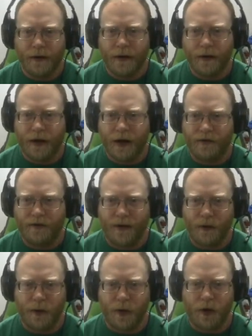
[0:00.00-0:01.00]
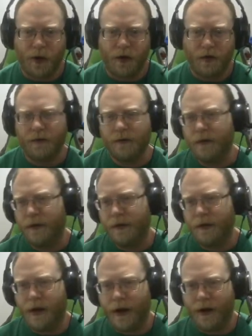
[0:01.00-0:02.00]
kind of follow along.
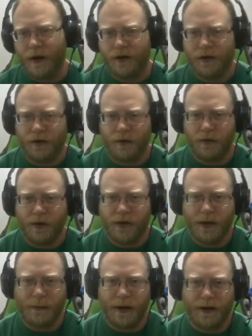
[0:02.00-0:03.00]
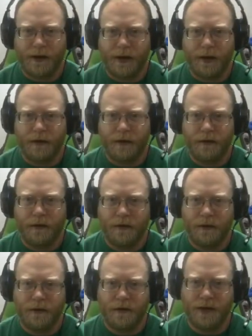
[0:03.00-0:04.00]
I also typically
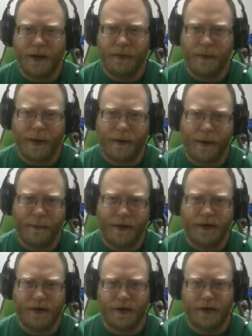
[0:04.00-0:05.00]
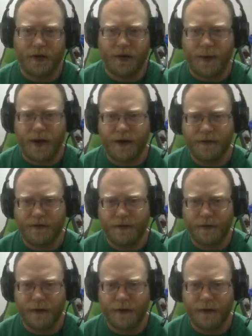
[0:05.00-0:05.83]
disable my weapons. I turn them off.